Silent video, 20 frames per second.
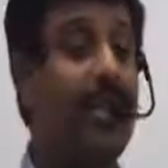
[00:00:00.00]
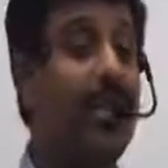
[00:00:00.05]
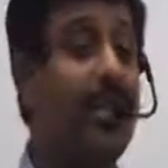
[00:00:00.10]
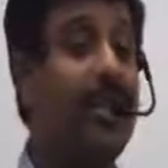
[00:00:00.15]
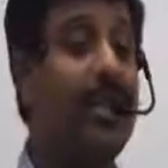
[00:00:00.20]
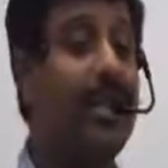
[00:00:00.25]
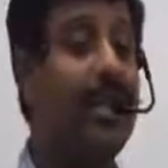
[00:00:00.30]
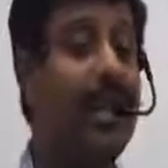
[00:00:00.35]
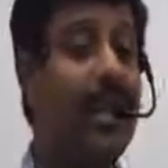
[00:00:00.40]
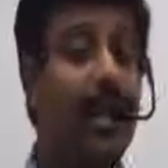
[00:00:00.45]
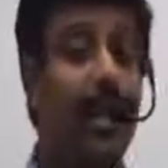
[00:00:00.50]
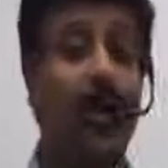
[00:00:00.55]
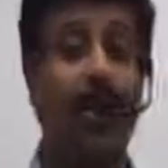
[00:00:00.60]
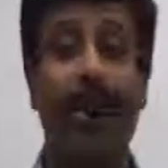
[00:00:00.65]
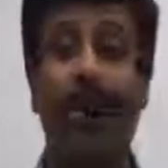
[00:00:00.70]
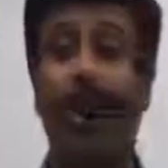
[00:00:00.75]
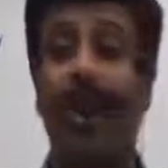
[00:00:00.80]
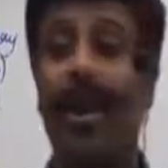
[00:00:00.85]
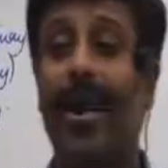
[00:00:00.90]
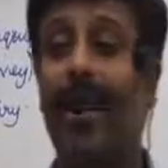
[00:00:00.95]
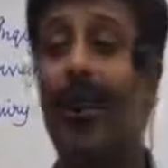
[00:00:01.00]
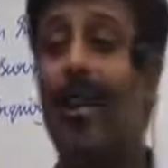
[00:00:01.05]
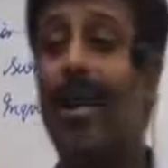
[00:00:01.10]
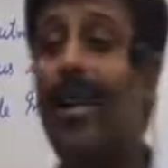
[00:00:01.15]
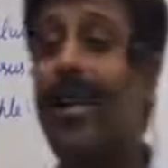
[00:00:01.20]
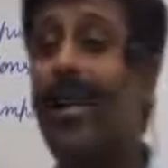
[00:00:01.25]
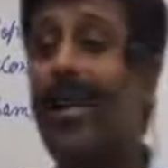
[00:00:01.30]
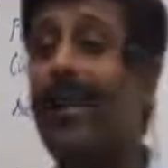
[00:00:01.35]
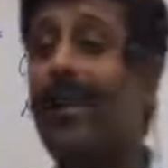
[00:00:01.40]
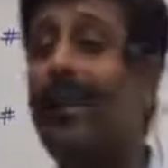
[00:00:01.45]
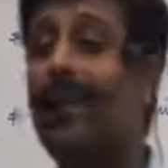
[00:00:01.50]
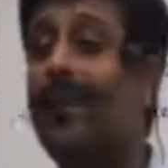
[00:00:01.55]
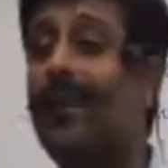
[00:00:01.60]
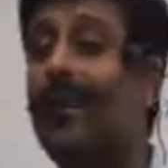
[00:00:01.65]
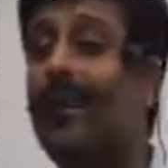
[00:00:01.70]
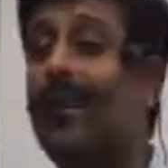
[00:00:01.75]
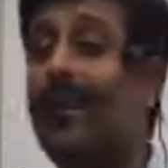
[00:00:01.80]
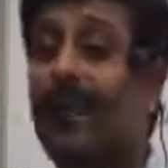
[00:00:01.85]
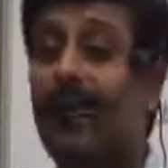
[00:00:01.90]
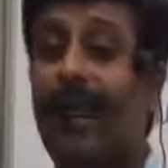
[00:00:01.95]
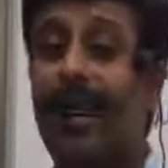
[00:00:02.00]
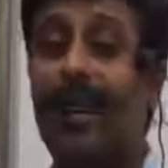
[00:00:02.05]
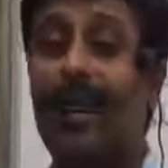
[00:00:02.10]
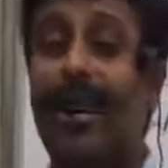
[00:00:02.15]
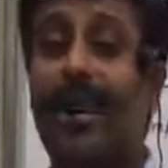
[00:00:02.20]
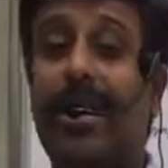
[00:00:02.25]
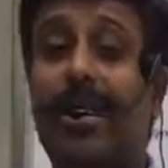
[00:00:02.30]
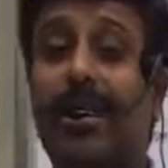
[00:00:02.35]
students, I don't take out any special